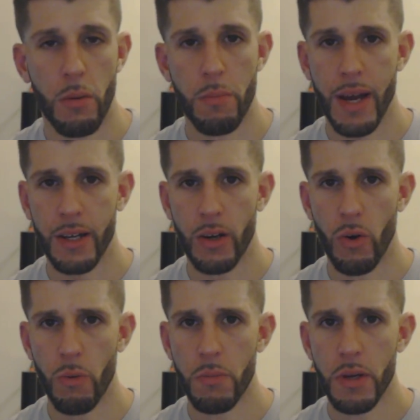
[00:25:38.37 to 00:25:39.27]
coming back
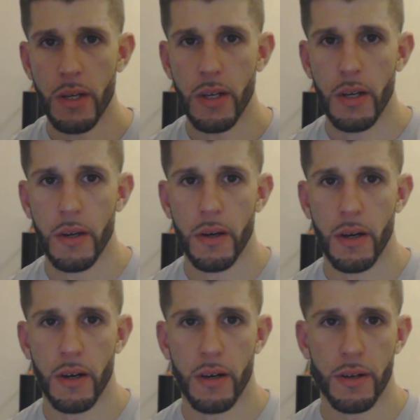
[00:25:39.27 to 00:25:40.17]
home
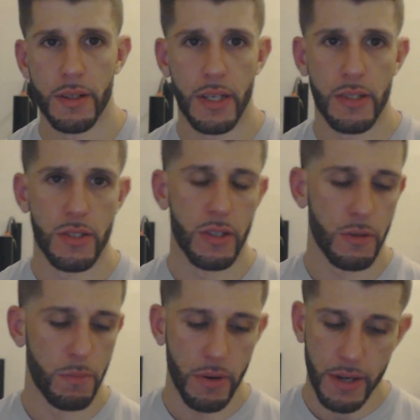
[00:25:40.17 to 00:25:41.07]
against
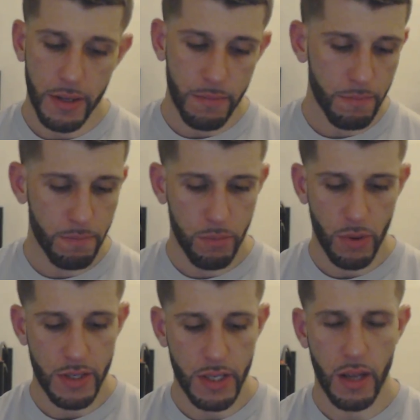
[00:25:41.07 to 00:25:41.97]
another pretty
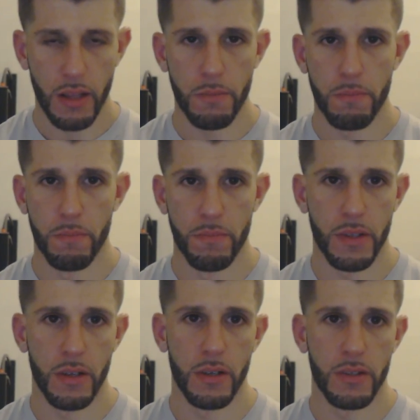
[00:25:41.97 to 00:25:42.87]
solid
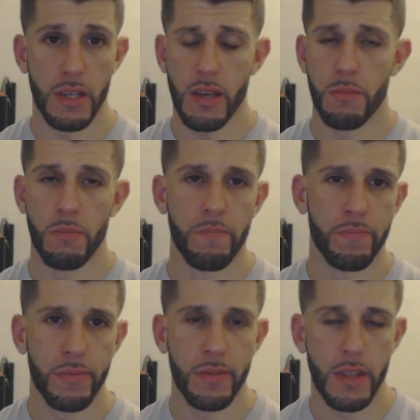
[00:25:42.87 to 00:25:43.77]
team,
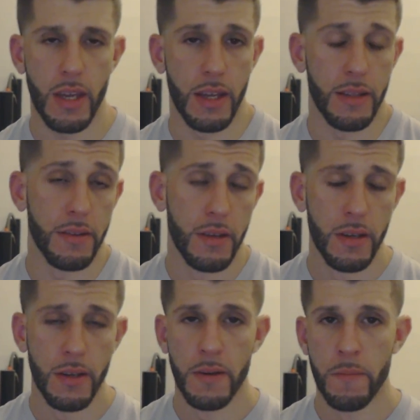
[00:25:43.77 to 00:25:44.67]
and
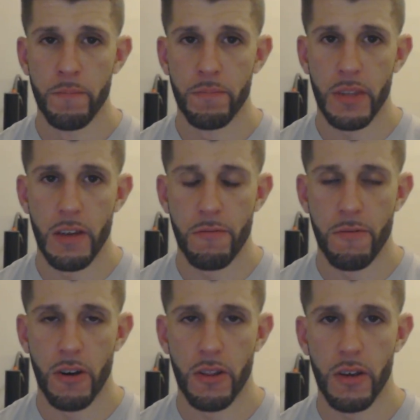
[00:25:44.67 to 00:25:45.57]
in
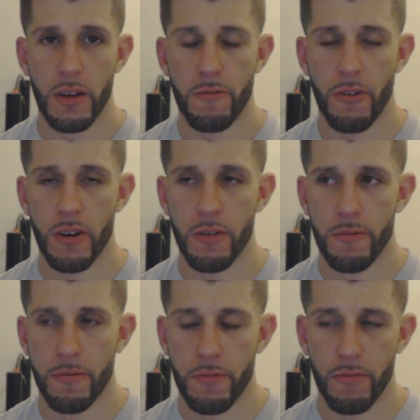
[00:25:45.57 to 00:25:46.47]
front
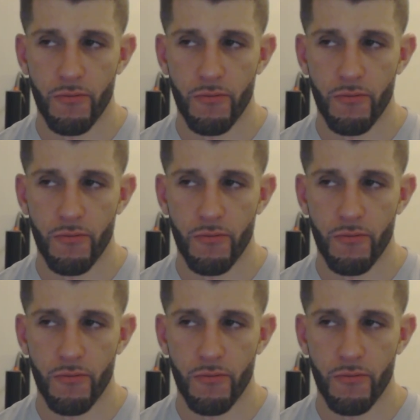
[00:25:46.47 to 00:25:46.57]
of